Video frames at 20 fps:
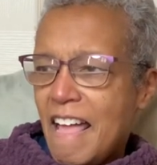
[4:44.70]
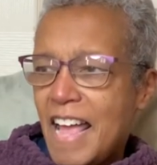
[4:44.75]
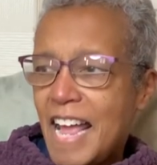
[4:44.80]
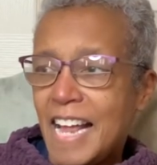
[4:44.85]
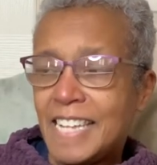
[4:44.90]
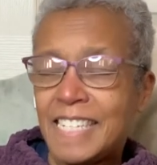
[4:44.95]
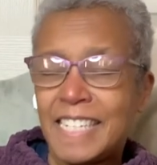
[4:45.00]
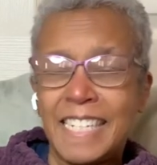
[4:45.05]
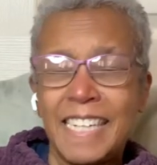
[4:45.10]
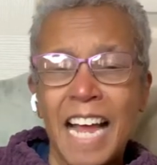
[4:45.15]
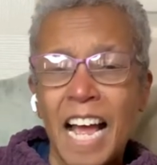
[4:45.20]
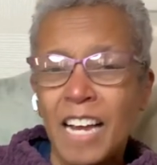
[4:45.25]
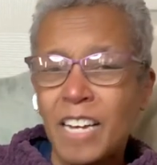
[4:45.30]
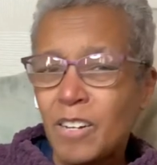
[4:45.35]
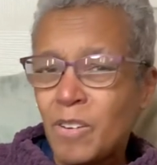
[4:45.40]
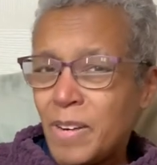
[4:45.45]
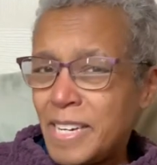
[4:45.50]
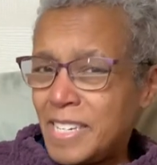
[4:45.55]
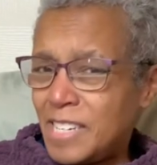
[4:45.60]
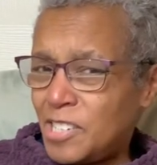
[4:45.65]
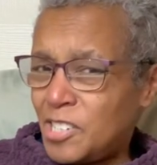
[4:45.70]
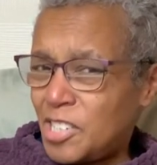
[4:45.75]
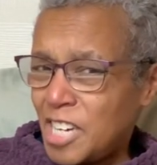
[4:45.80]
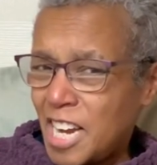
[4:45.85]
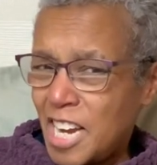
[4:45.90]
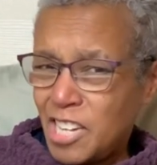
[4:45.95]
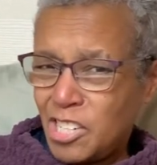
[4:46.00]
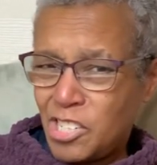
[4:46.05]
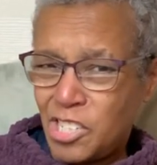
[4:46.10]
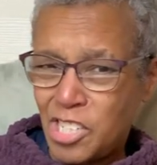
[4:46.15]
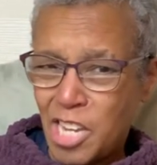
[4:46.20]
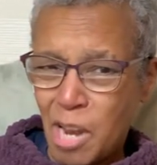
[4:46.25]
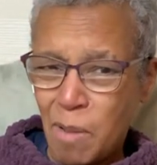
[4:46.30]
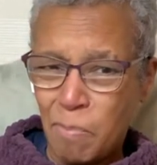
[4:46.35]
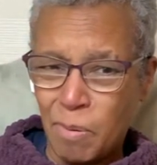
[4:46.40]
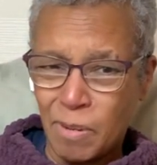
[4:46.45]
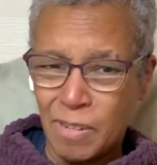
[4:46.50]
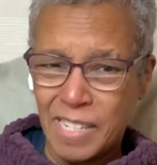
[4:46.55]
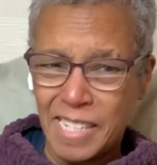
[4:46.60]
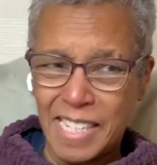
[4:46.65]
it's not going to change
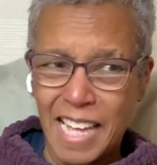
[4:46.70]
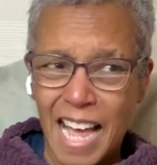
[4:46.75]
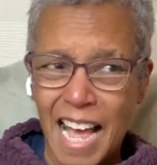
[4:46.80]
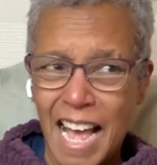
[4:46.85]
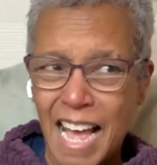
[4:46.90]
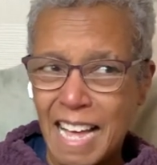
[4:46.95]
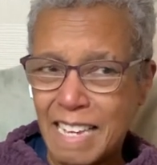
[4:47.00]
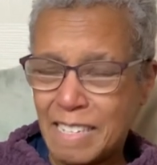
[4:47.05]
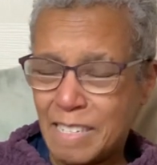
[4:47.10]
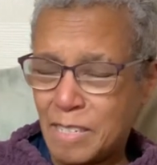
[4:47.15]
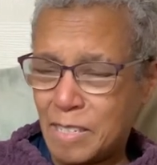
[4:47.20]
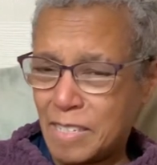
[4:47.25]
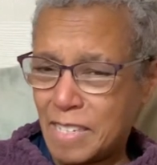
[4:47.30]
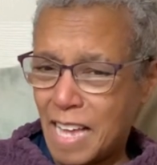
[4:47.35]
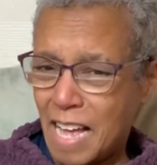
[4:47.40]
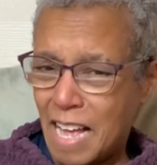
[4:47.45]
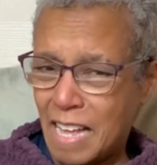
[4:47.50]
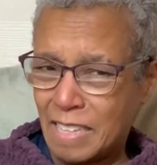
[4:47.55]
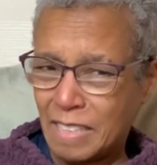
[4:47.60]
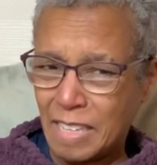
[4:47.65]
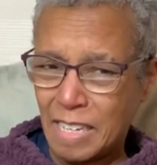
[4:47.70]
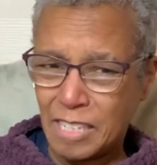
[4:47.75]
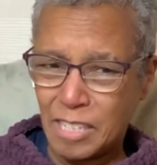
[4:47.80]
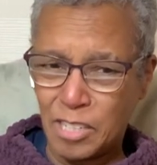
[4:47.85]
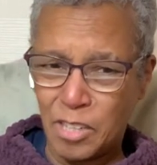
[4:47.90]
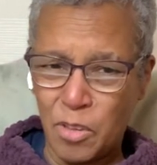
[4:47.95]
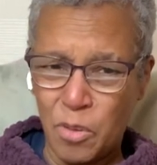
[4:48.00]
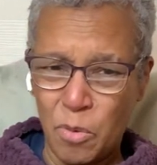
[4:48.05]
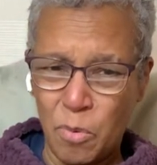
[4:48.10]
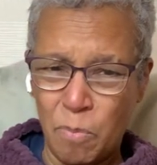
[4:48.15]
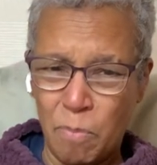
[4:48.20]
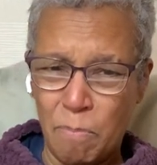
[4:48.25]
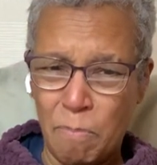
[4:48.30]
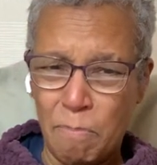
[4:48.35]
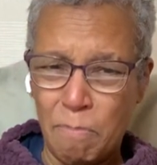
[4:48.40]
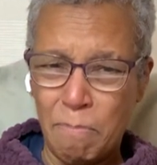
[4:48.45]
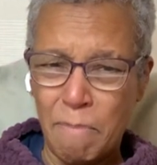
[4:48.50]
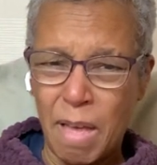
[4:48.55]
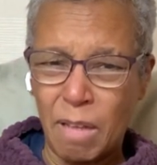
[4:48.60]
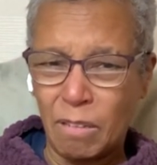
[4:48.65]
shape or size unless you
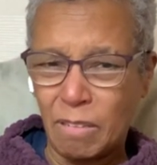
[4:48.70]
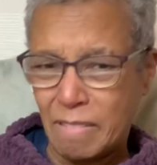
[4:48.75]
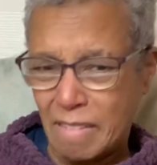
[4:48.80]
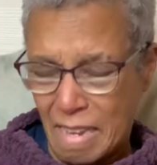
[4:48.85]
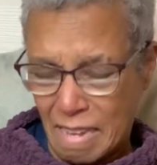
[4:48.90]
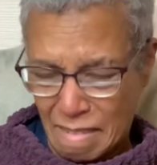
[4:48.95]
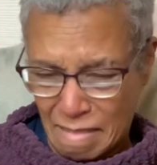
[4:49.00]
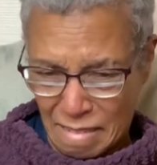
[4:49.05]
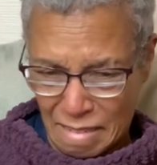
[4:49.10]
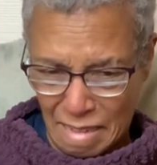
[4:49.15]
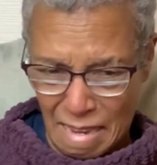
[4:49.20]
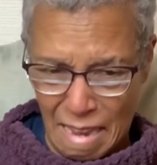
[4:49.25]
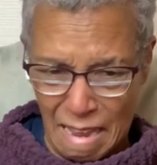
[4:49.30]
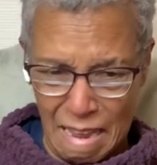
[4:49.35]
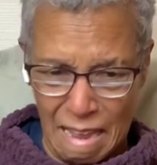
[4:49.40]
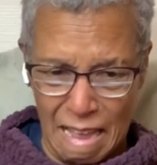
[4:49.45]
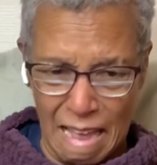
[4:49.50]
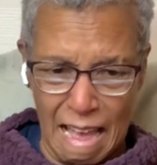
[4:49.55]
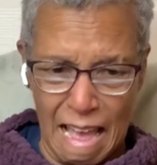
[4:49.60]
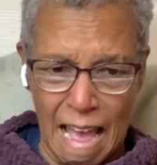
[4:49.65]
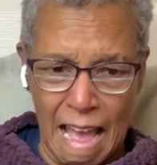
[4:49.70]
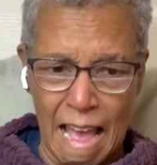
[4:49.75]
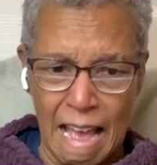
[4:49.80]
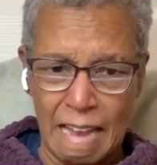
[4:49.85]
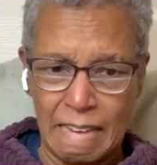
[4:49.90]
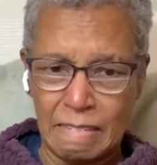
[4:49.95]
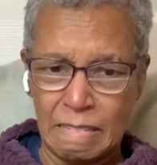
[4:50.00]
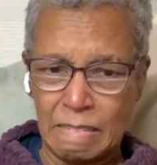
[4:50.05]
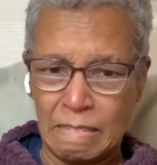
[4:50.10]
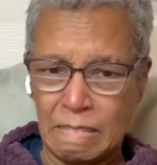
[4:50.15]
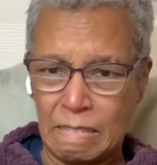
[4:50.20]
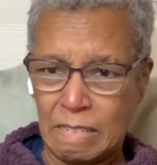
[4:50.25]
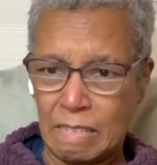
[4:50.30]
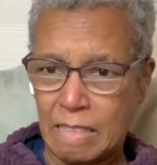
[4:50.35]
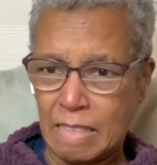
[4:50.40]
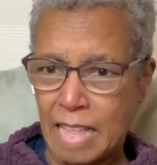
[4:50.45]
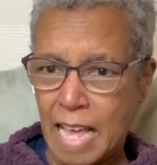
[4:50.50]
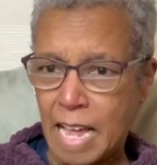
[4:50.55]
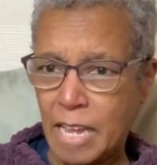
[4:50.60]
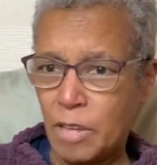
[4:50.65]
melt it. And
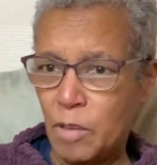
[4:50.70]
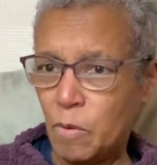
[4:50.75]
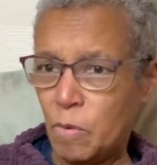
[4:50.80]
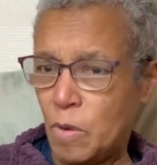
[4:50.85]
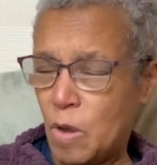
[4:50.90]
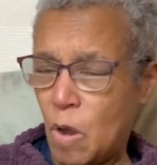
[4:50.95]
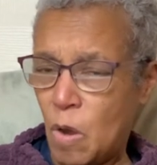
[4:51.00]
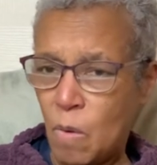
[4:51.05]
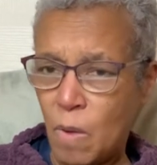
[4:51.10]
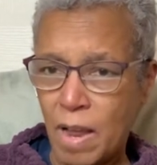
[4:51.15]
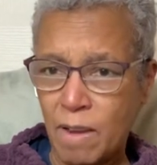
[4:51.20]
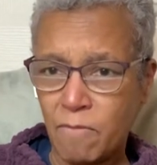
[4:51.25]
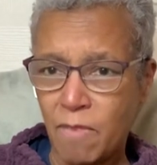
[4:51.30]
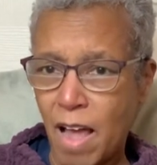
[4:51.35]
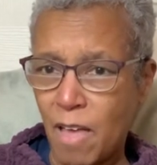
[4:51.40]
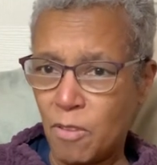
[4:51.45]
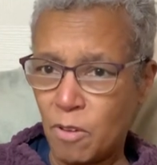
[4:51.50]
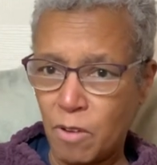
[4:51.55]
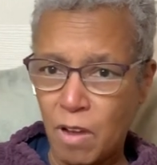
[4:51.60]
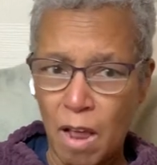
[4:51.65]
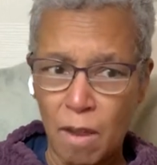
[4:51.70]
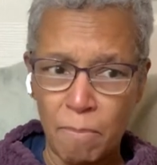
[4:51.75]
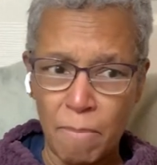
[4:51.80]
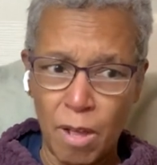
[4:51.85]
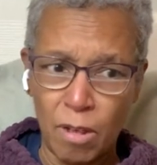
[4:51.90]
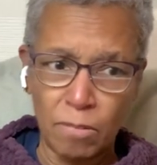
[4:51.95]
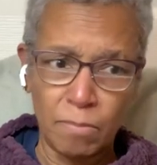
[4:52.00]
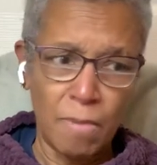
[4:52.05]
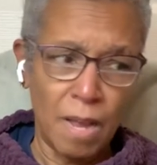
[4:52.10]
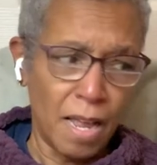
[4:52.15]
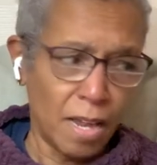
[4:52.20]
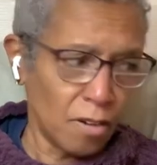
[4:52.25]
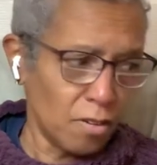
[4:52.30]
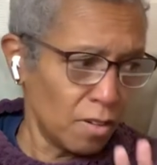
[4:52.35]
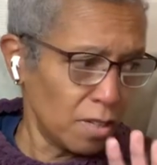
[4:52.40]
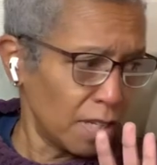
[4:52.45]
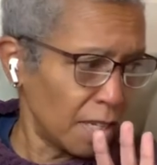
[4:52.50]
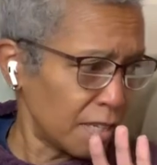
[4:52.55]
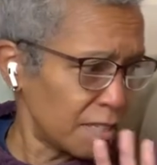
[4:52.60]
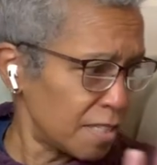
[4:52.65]
thank you, no, I'd rather not melt my
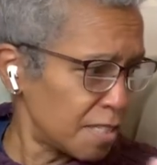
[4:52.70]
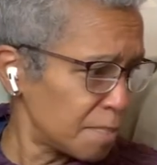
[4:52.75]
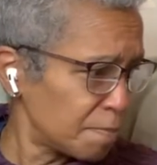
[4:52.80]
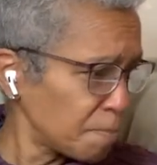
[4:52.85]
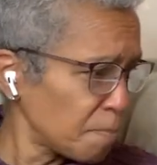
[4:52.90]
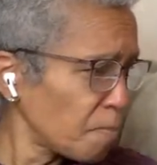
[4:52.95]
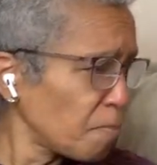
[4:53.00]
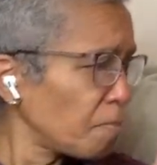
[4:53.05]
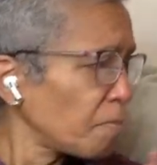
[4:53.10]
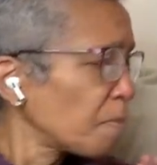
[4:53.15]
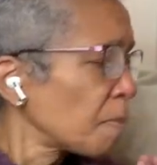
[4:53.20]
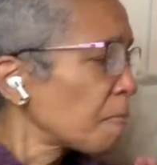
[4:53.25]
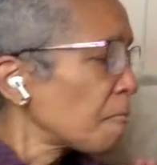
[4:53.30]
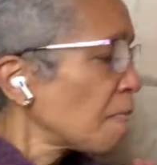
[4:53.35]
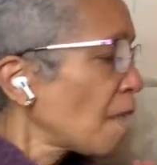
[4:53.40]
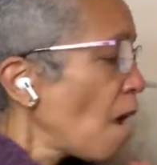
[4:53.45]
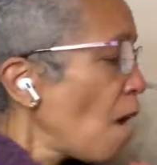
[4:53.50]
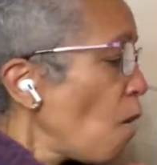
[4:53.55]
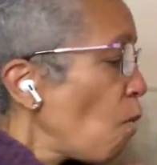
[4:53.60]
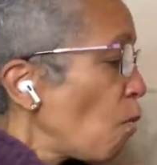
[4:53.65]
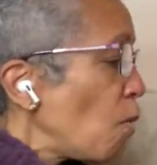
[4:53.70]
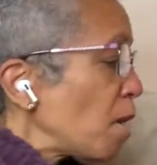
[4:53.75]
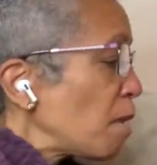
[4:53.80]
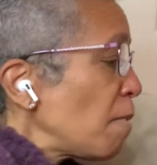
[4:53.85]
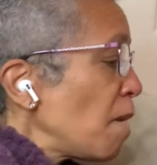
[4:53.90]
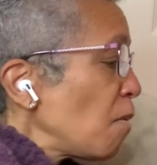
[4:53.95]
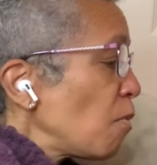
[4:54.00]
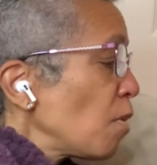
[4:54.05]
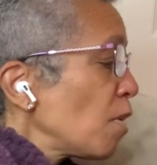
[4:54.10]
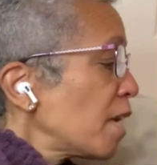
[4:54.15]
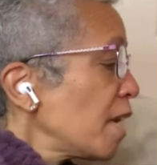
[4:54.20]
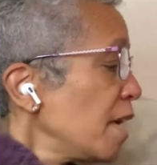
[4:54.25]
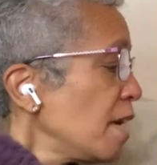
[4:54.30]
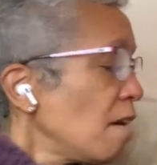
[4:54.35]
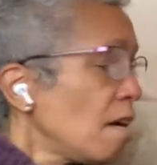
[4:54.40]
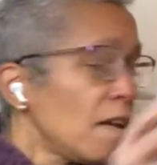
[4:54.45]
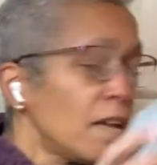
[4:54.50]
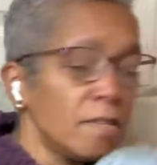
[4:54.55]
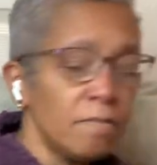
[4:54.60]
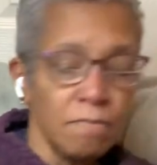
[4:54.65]
acrylics. What am I working
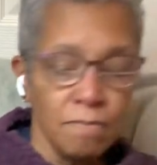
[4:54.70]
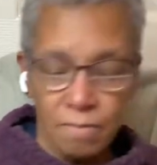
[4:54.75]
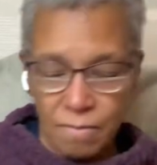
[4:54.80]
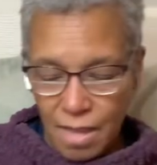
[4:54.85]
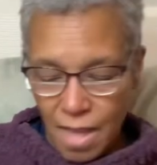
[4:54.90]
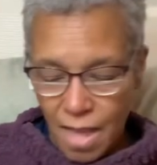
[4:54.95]
on?